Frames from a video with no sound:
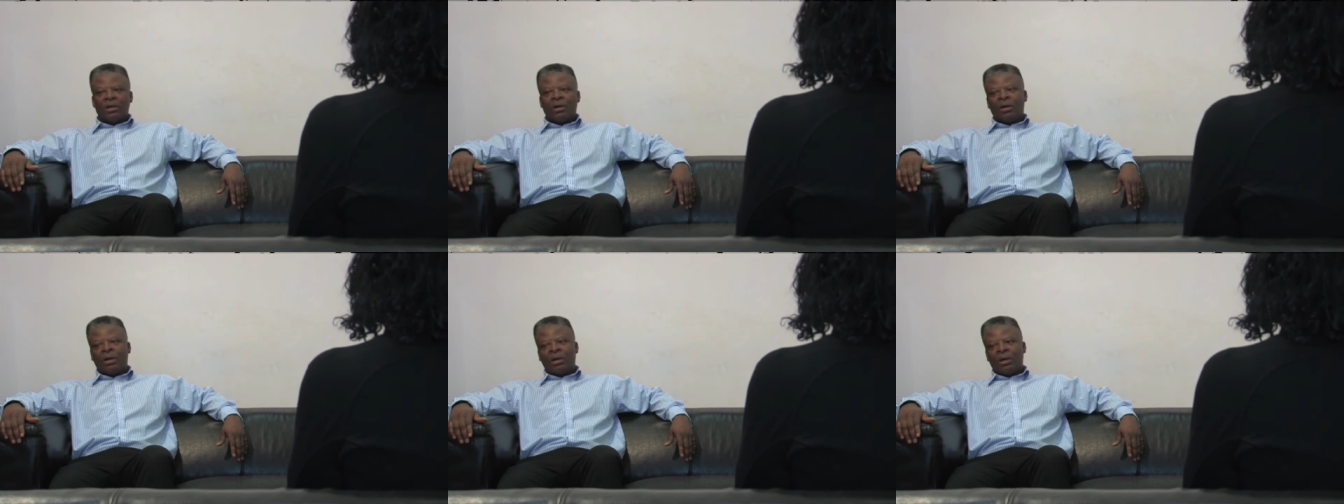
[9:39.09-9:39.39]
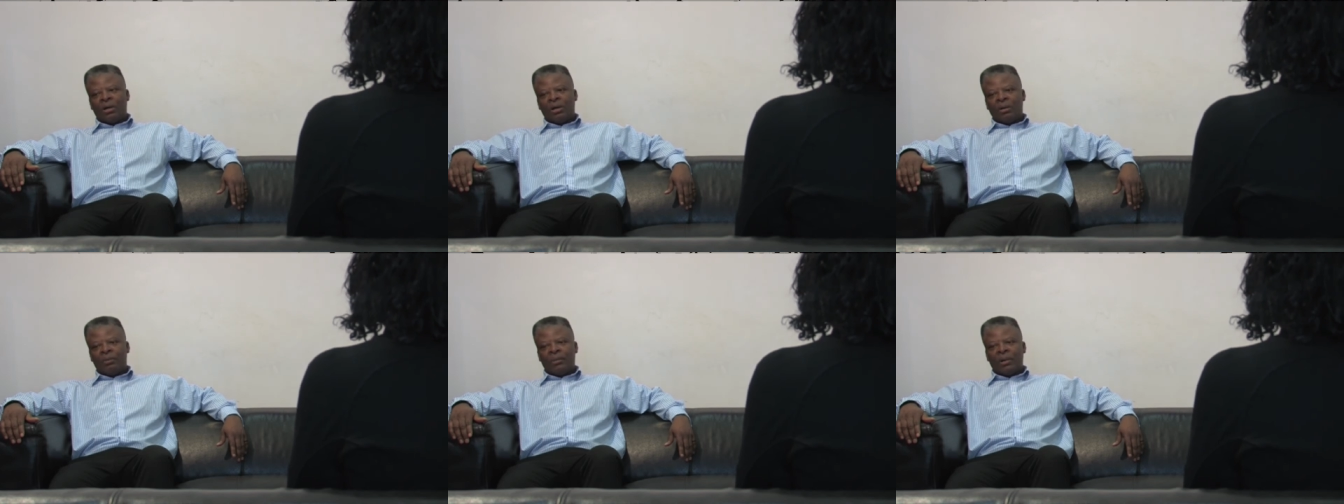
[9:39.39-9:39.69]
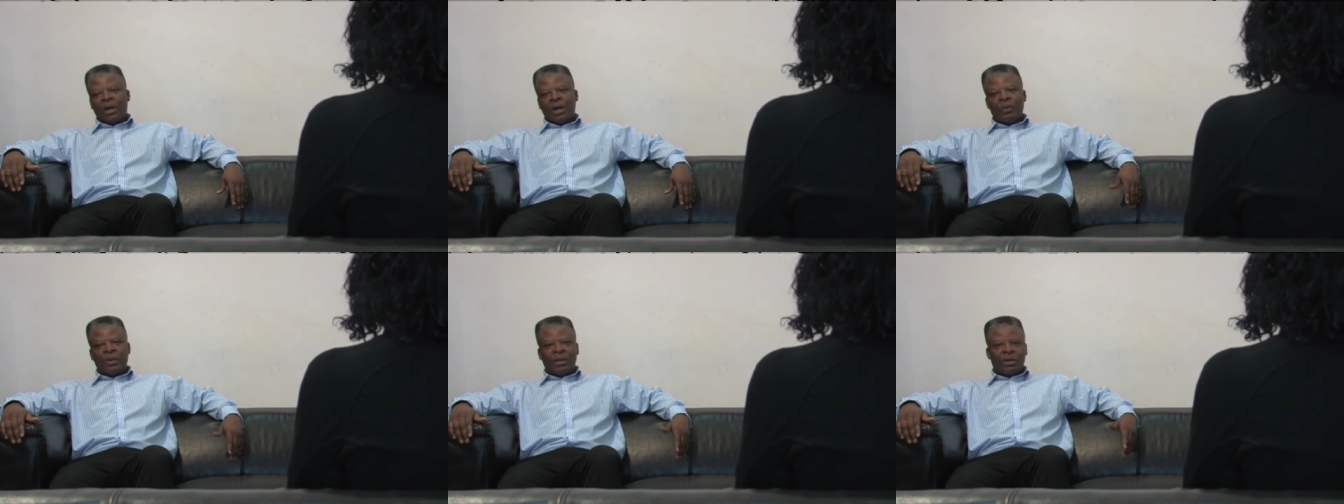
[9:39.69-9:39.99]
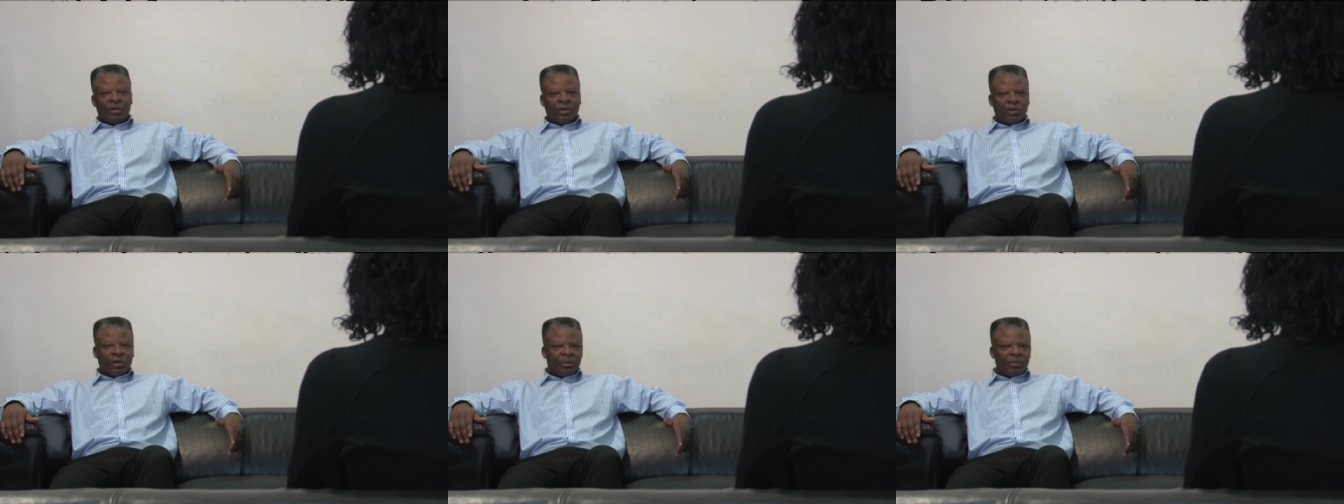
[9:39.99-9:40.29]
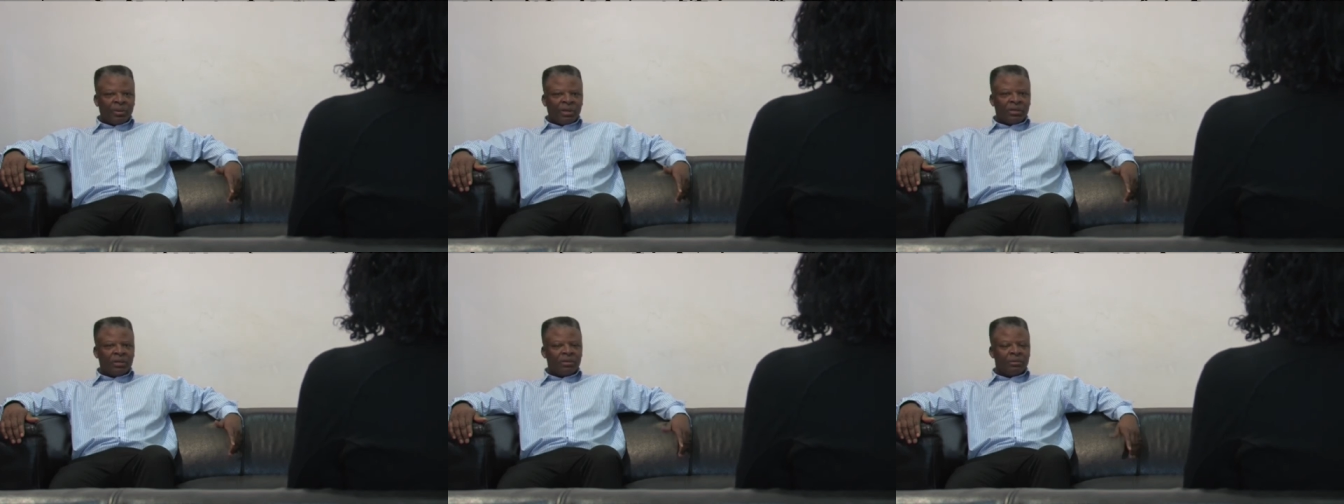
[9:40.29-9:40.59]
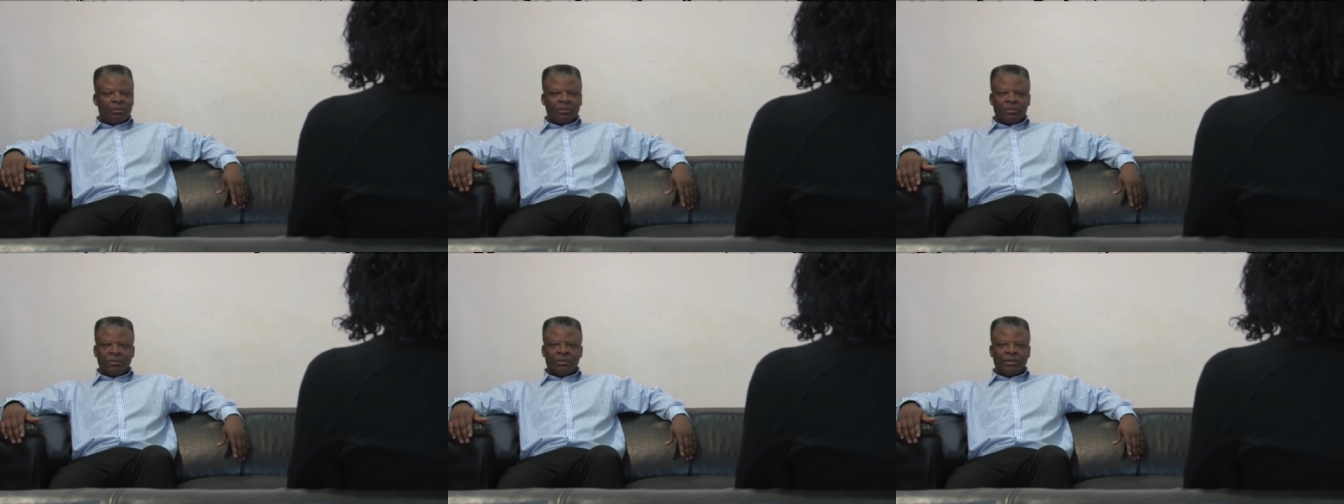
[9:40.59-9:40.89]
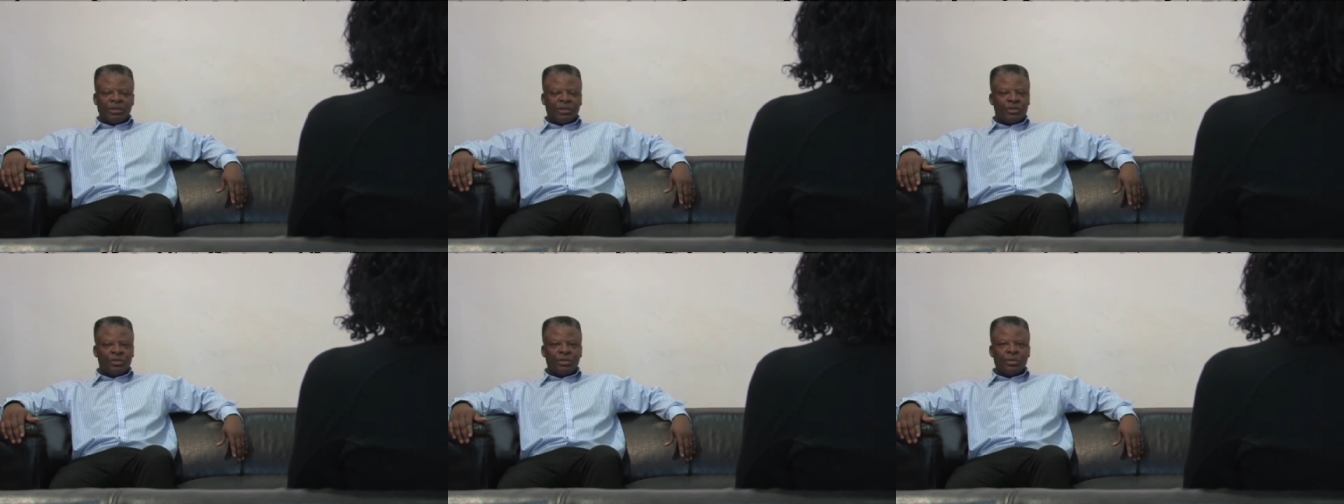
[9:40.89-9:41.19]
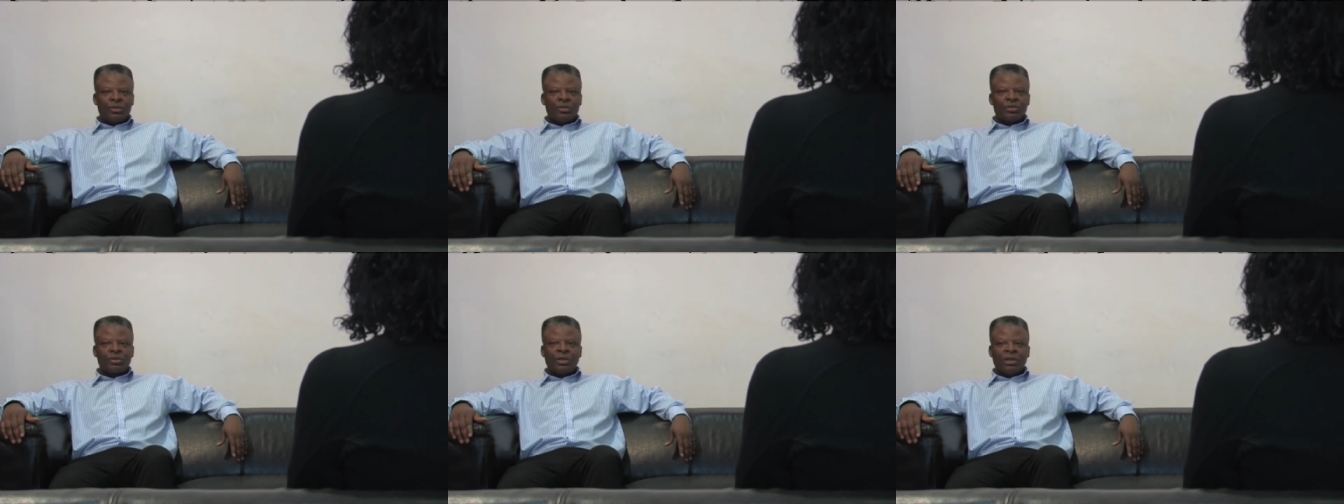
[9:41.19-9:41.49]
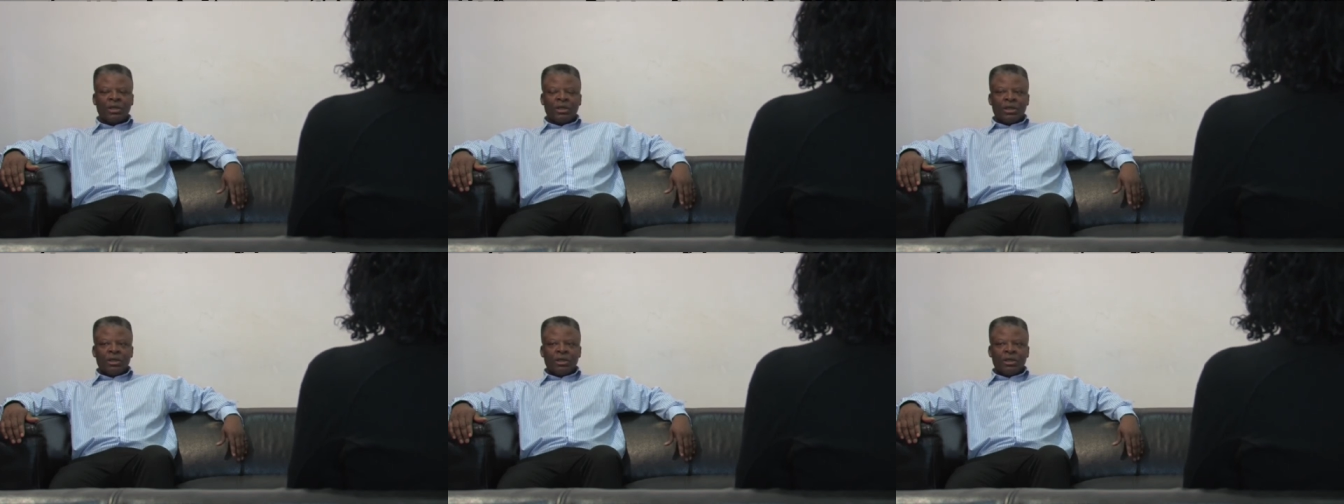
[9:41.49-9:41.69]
our economic issues.